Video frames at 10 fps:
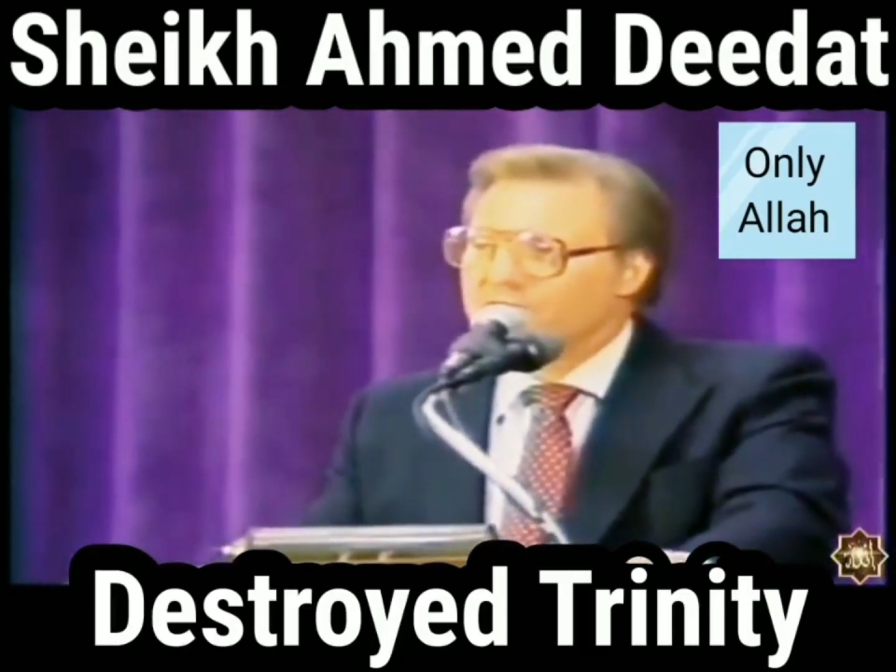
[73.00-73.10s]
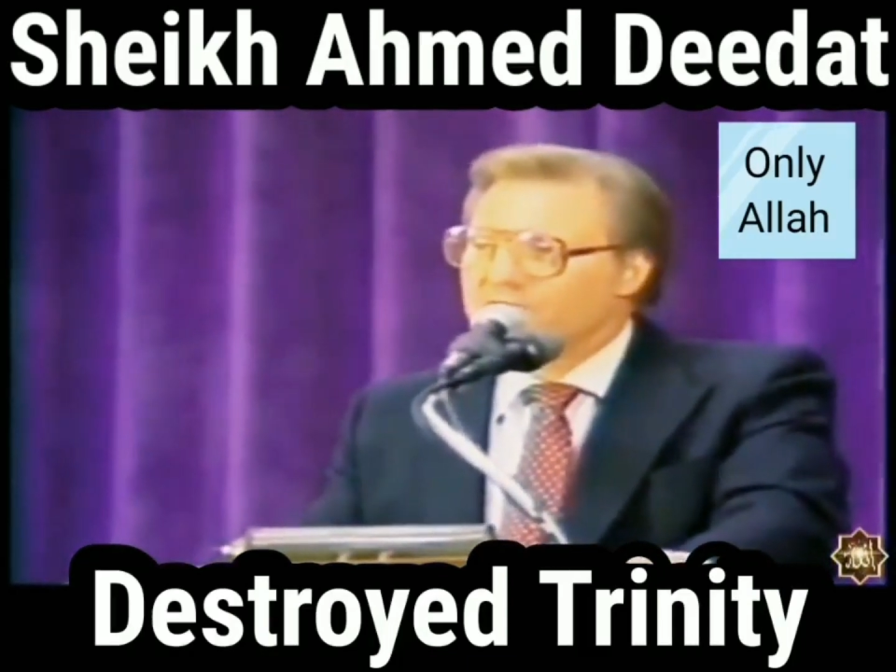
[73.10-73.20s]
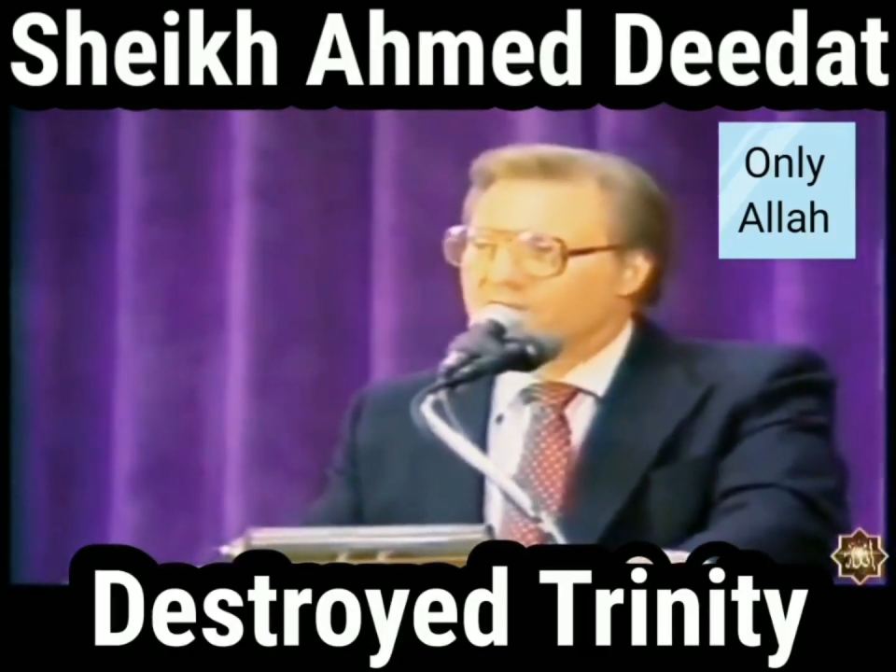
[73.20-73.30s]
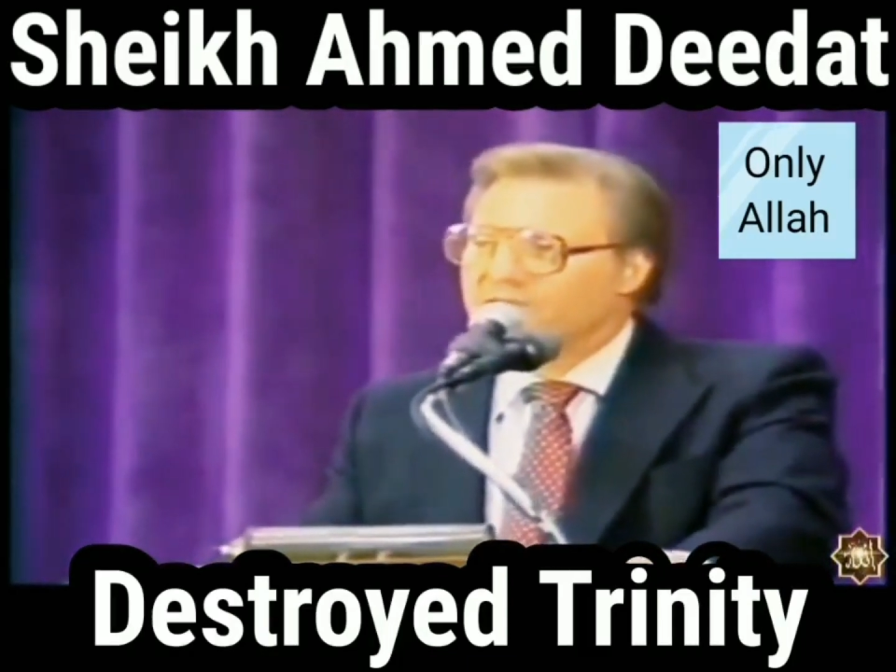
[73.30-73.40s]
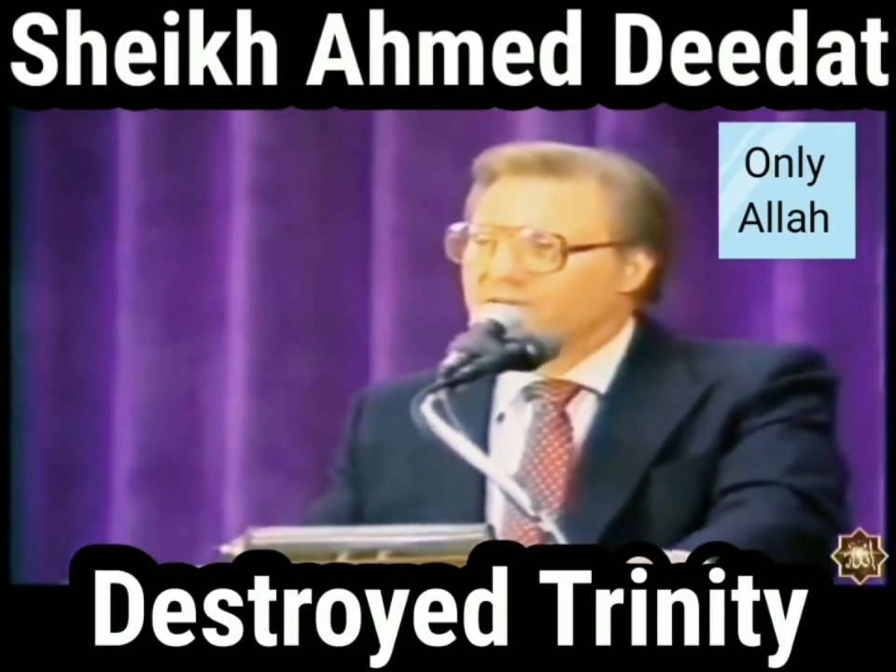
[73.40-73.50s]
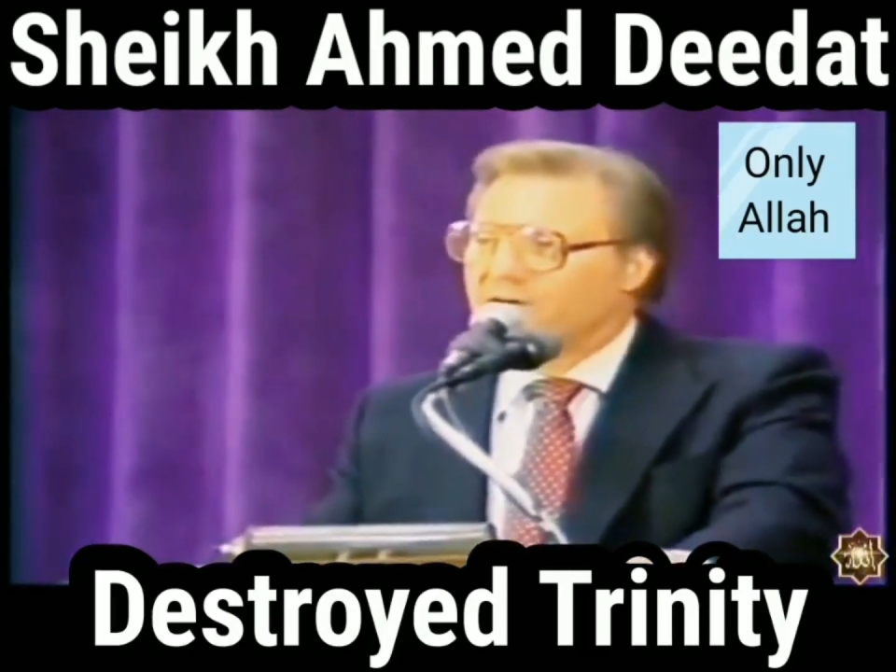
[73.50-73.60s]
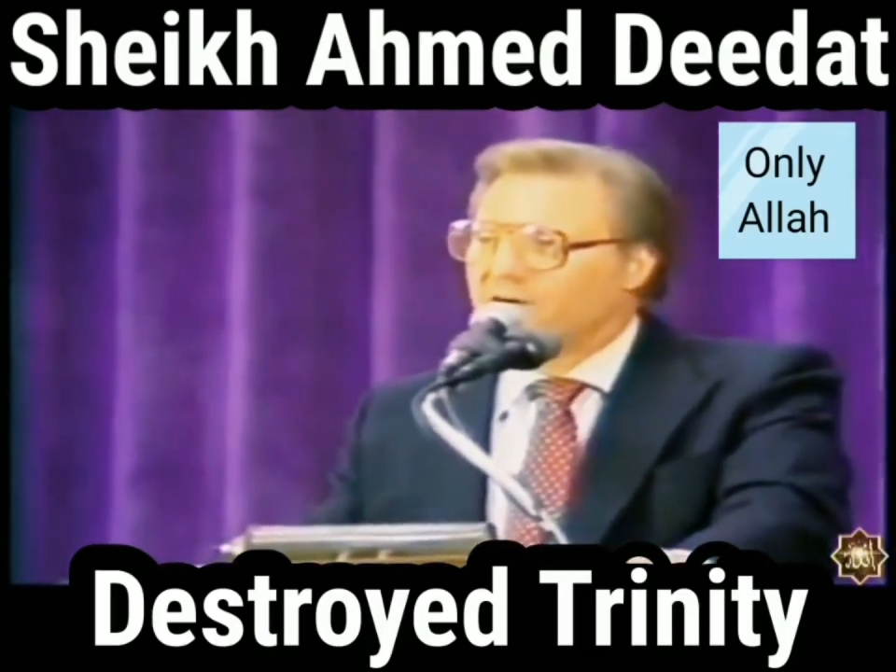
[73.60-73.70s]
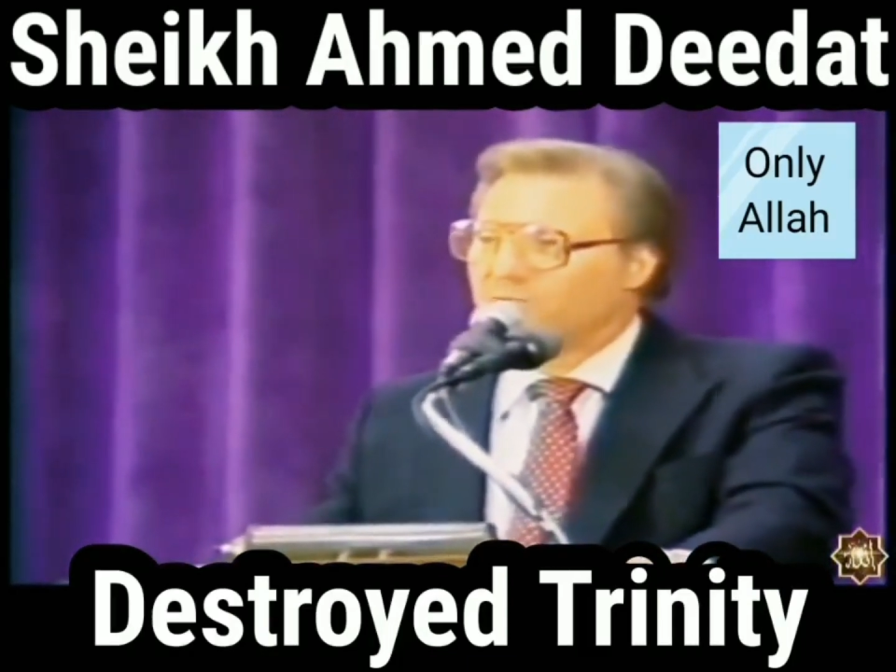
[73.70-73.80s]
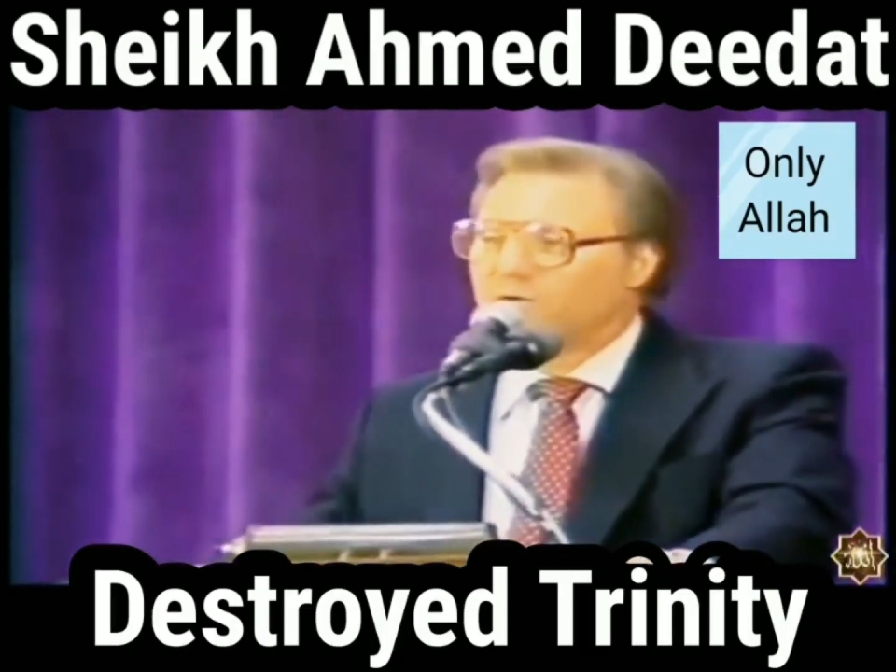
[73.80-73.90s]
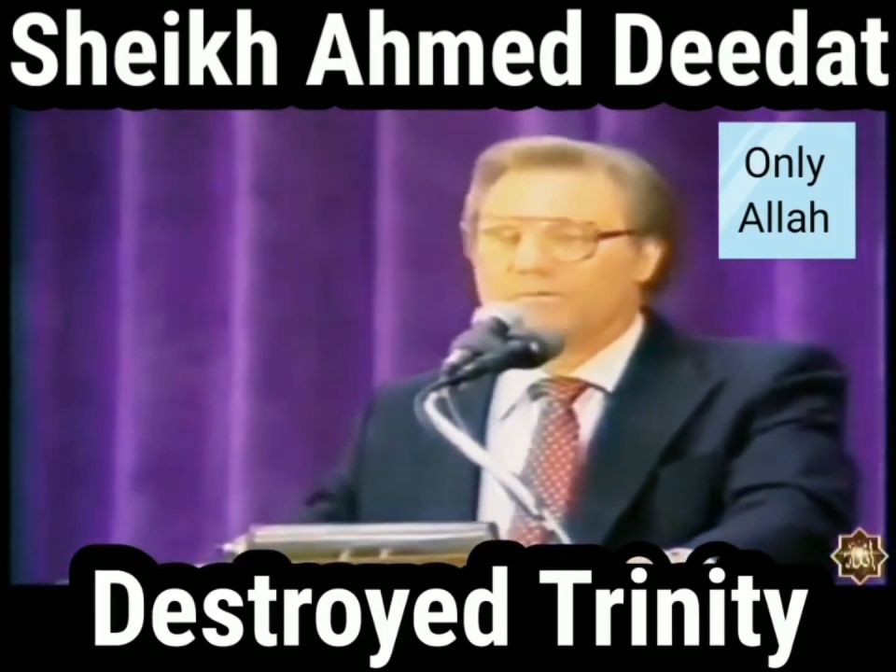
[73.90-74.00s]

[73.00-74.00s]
the Son of God,